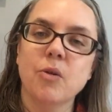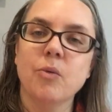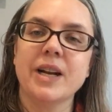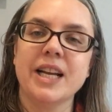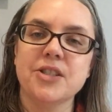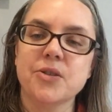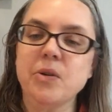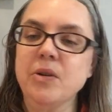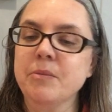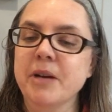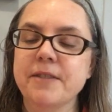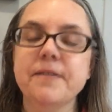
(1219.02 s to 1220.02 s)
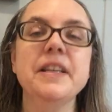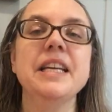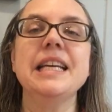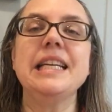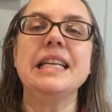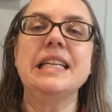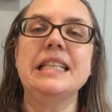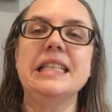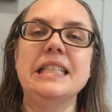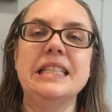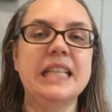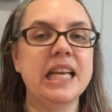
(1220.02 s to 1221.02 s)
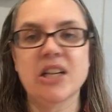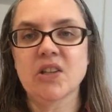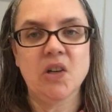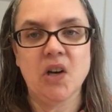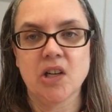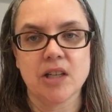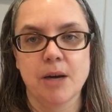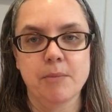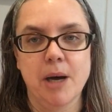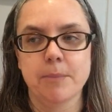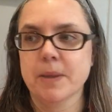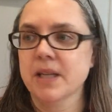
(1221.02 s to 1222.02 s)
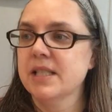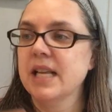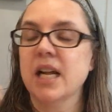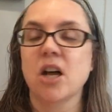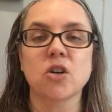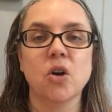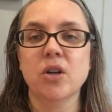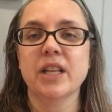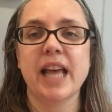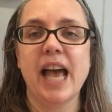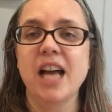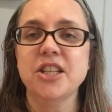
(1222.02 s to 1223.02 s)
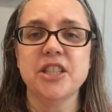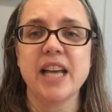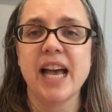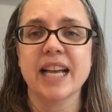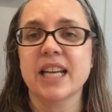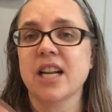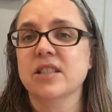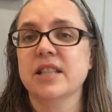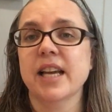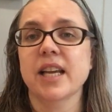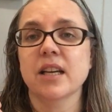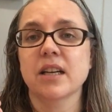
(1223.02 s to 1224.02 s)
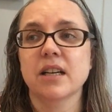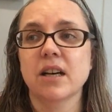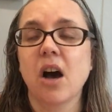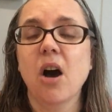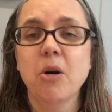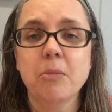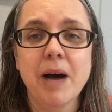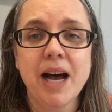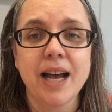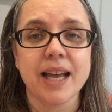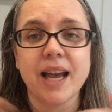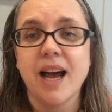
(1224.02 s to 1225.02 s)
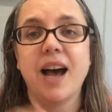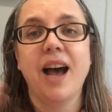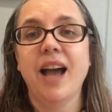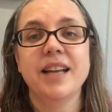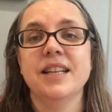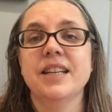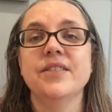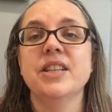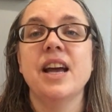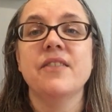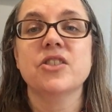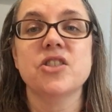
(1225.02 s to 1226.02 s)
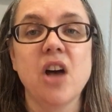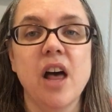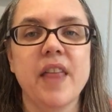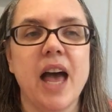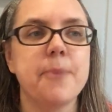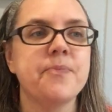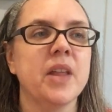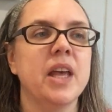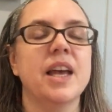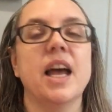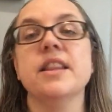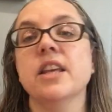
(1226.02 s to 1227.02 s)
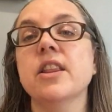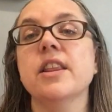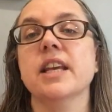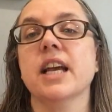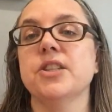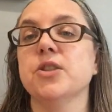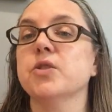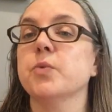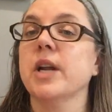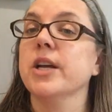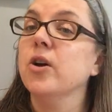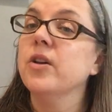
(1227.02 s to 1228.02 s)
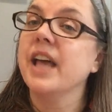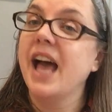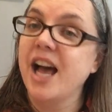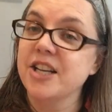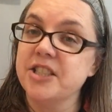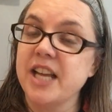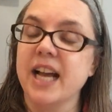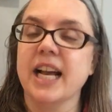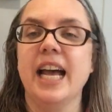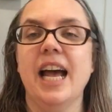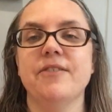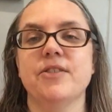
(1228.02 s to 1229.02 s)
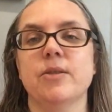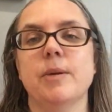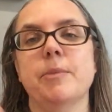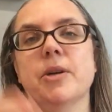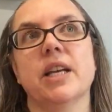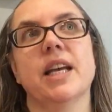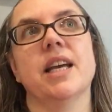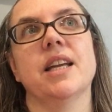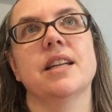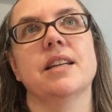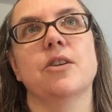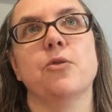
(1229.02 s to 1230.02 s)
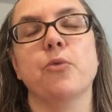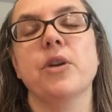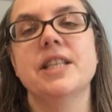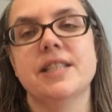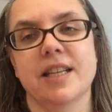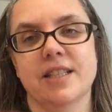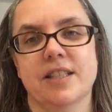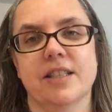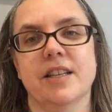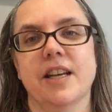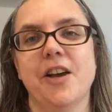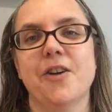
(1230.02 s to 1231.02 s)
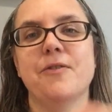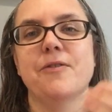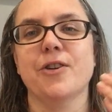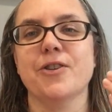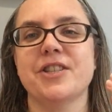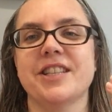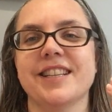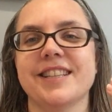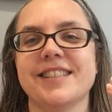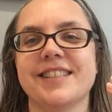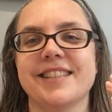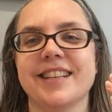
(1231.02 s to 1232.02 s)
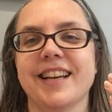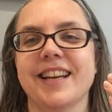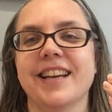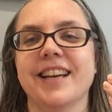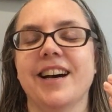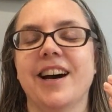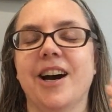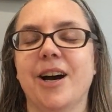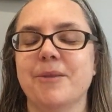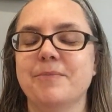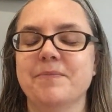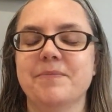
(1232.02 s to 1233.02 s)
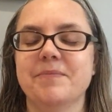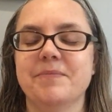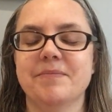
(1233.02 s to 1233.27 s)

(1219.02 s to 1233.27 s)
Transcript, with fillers: when I scroll my feed, they don't all come up because then I'll go to the hashtag and I'll say, oh my, I didn't even ever saw that. And the other thing I do is when I go to the hashtag, I have to remember to hit recent versus um,